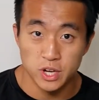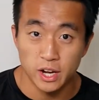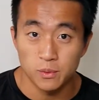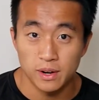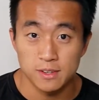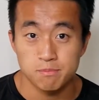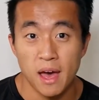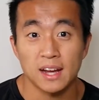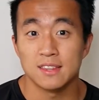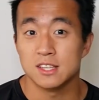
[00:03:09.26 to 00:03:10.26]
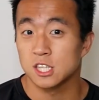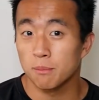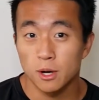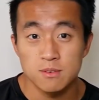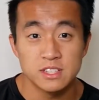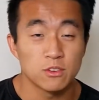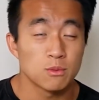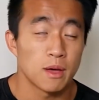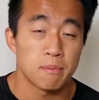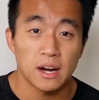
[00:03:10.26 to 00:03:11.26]
channel when I was back in the suburbs, living
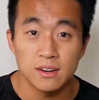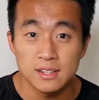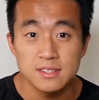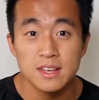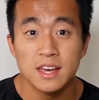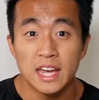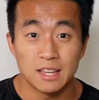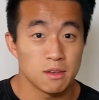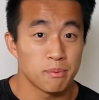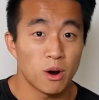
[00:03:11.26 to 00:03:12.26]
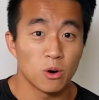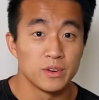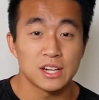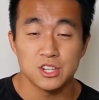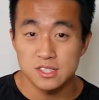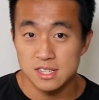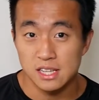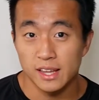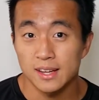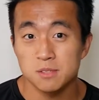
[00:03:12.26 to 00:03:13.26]
with my parents, he let me borrow not just his
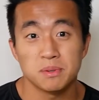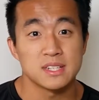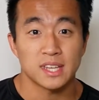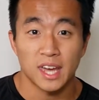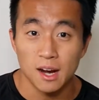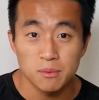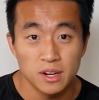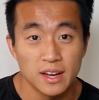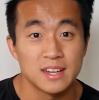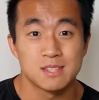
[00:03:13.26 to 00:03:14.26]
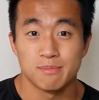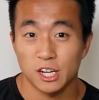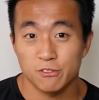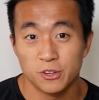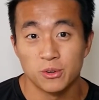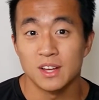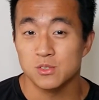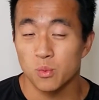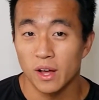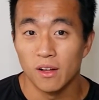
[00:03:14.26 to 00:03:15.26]
lights, but his camera and his microphone
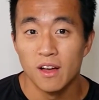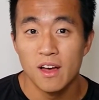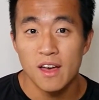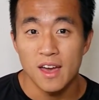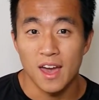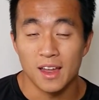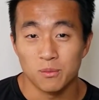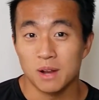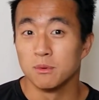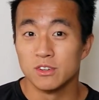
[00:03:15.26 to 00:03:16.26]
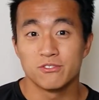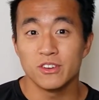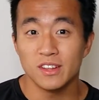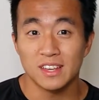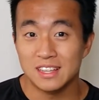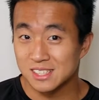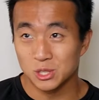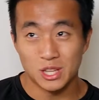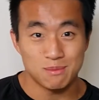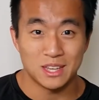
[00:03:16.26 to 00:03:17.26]
as well. And when I moved to Philly, he
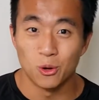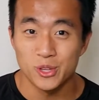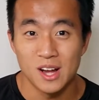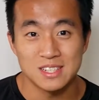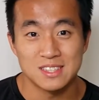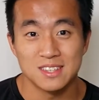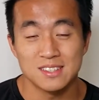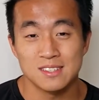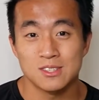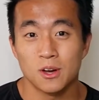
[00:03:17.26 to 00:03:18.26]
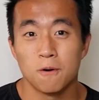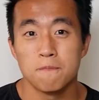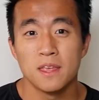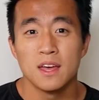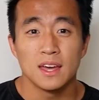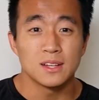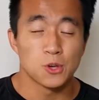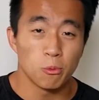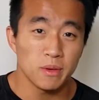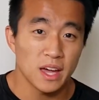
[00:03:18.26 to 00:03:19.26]
still let me hold on to these. And so he
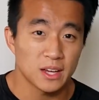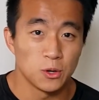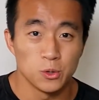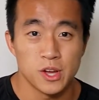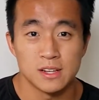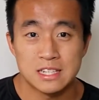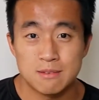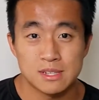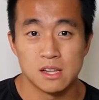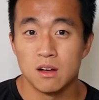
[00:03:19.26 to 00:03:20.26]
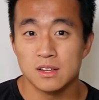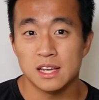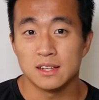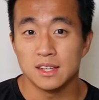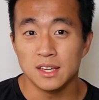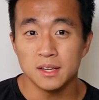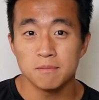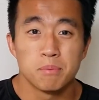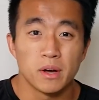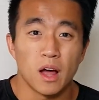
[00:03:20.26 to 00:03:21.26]
told me I can hold on to them as long as I
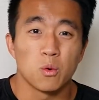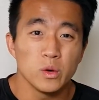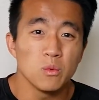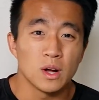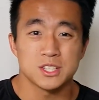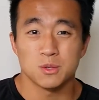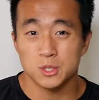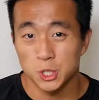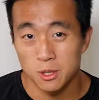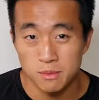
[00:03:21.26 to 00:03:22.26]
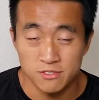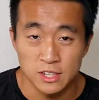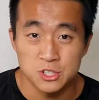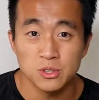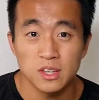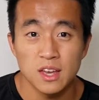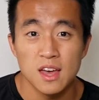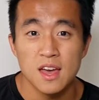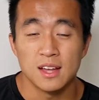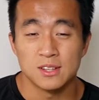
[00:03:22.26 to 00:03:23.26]
need, but I will want to return them eventually.
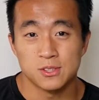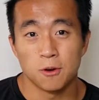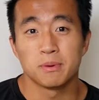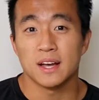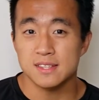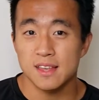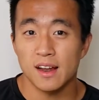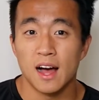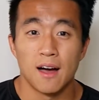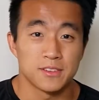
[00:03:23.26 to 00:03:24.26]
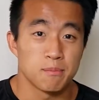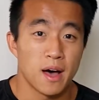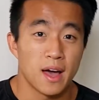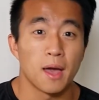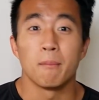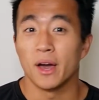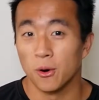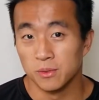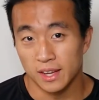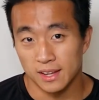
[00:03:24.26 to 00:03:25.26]
And so because of that, I'll have to buy my
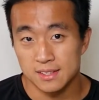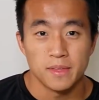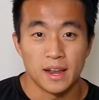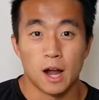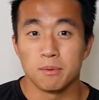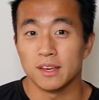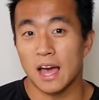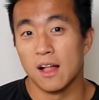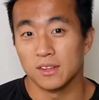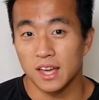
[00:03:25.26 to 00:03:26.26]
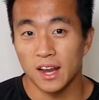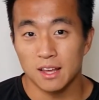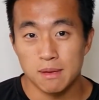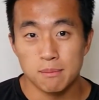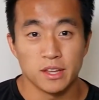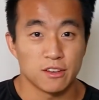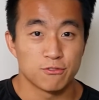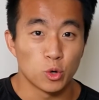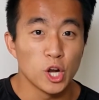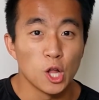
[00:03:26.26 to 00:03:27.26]
own lights. And I'll be allocating maybe like
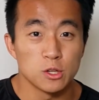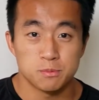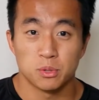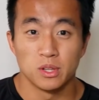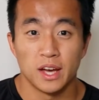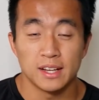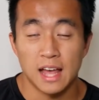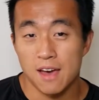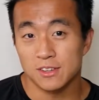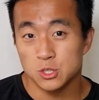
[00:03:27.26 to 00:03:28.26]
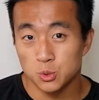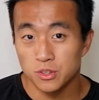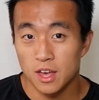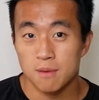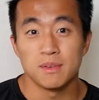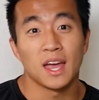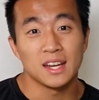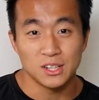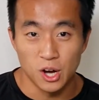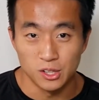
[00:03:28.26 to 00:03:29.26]
$40 per light, having two of them,
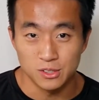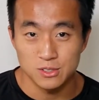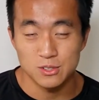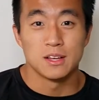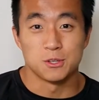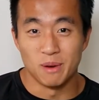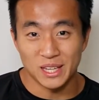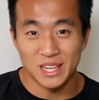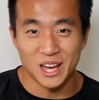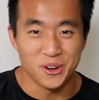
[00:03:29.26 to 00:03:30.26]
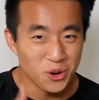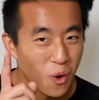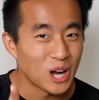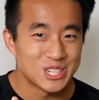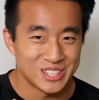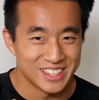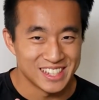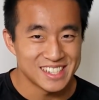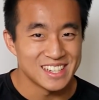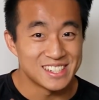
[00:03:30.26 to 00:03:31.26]
$80. So Mikey, I know you're watching
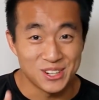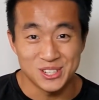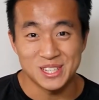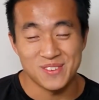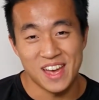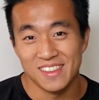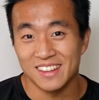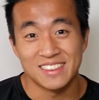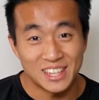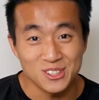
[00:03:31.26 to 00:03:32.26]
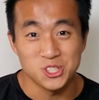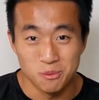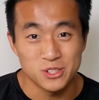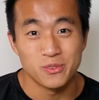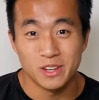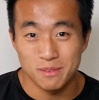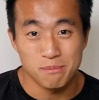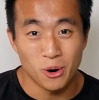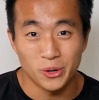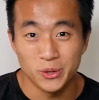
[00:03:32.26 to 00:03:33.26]
this. Seriously, man, like thank you so much for letting me
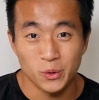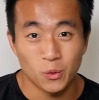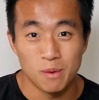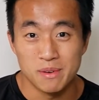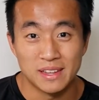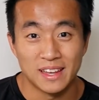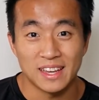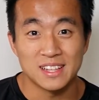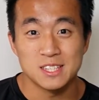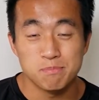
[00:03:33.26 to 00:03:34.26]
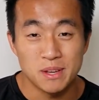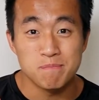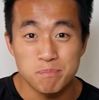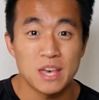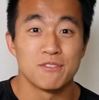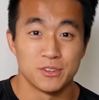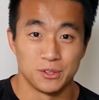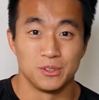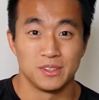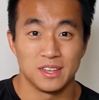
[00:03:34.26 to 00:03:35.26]
borrow your equipment. Like it's been
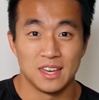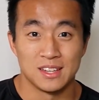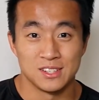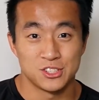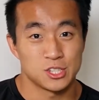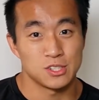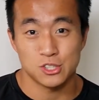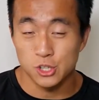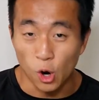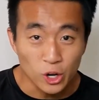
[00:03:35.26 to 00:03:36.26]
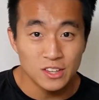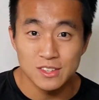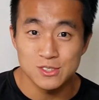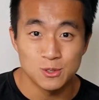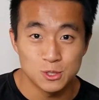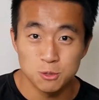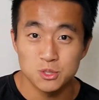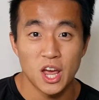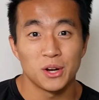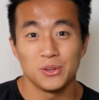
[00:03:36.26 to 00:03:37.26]
pivotal in just starting this YouTube
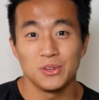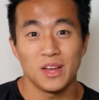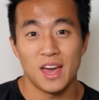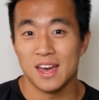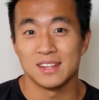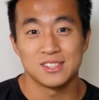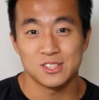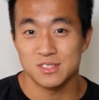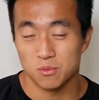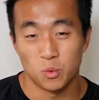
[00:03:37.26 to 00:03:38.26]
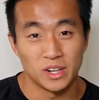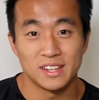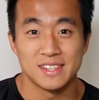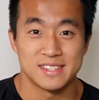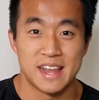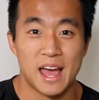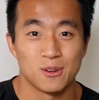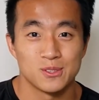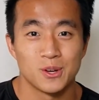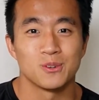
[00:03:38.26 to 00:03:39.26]
channel and just what it is now.
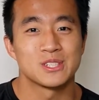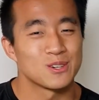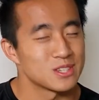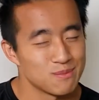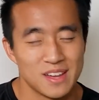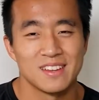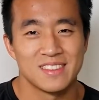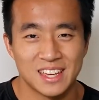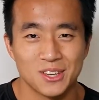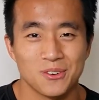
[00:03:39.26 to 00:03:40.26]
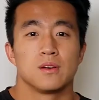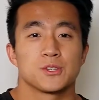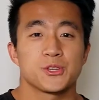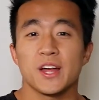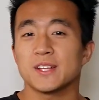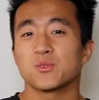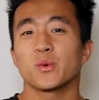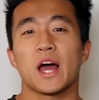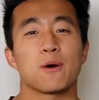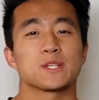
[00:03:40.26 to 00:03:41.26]
So seriously, man, thank you. So that's
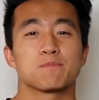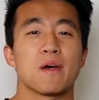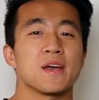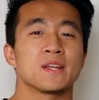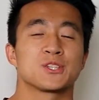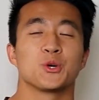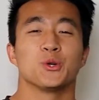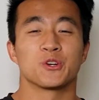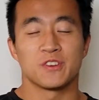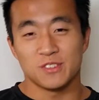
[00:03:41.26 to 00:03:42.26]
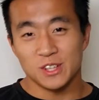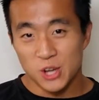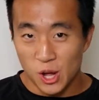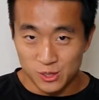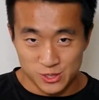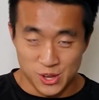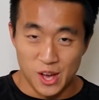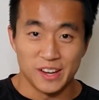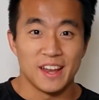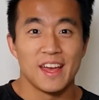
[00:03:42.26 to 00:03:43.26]
what I would spend $250 on.